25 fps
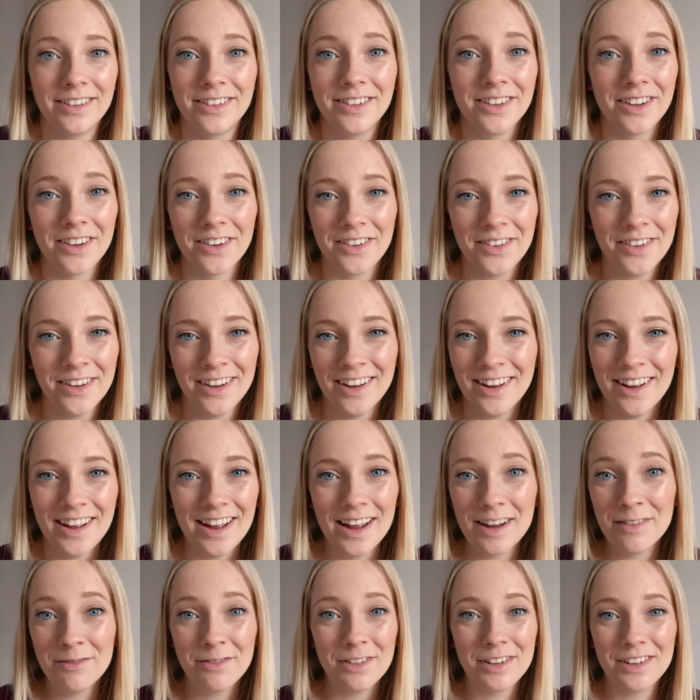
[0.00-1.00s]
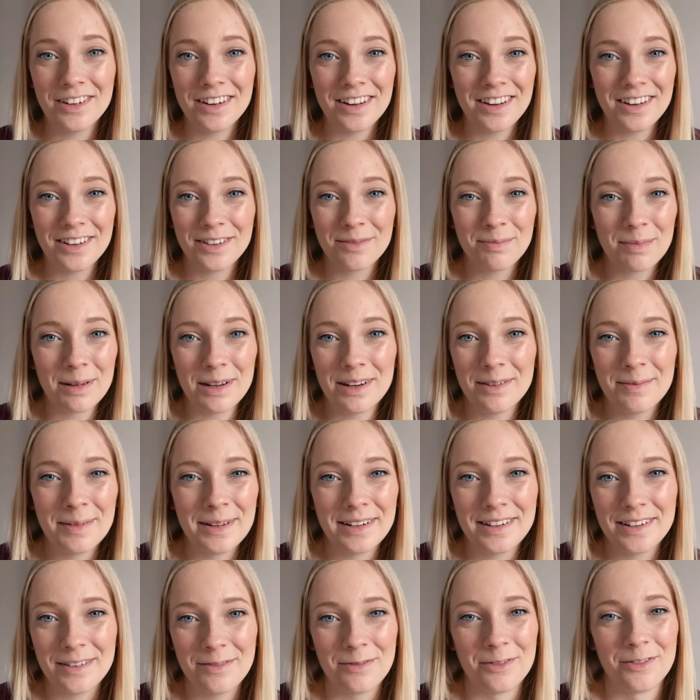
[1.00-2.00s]
So every day has been a
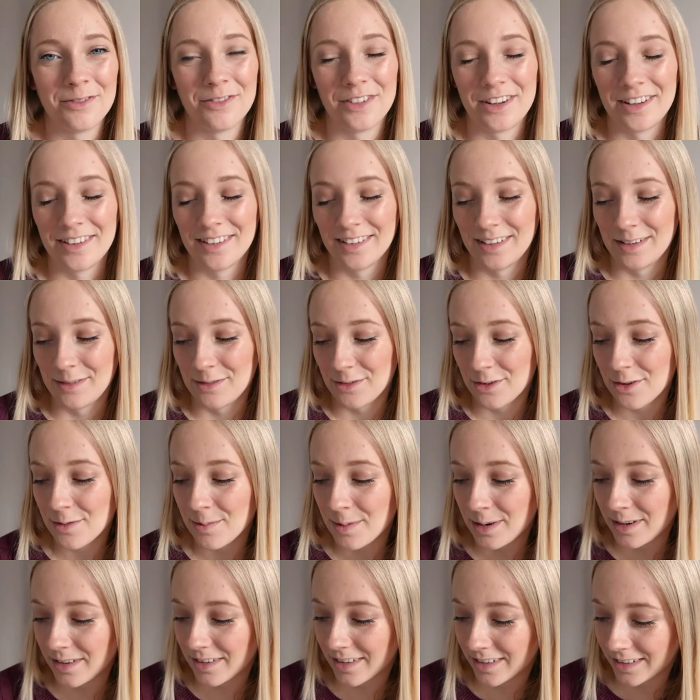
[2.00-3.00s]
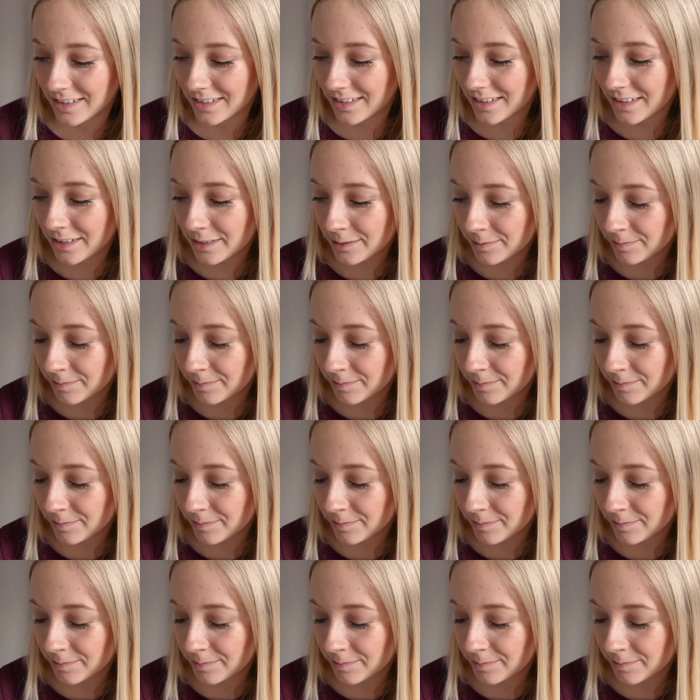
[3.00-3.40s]
bit different recently, which has been nice.